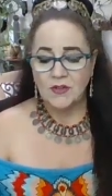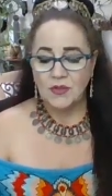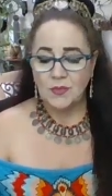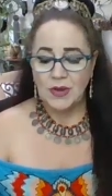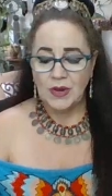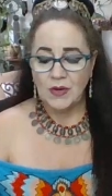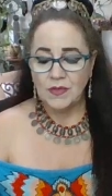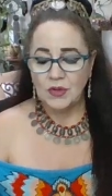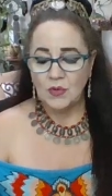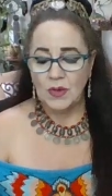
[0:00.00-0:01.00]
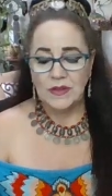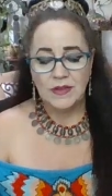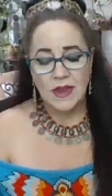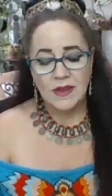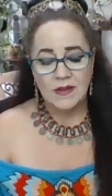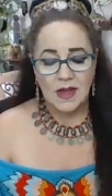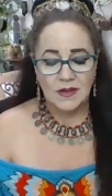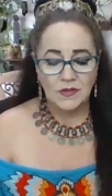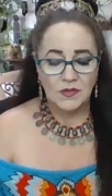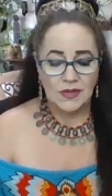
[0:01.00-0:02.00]
to appear in the 22nd
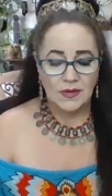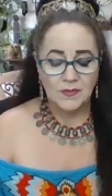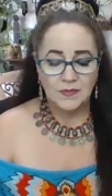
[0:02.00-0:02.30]
dynasty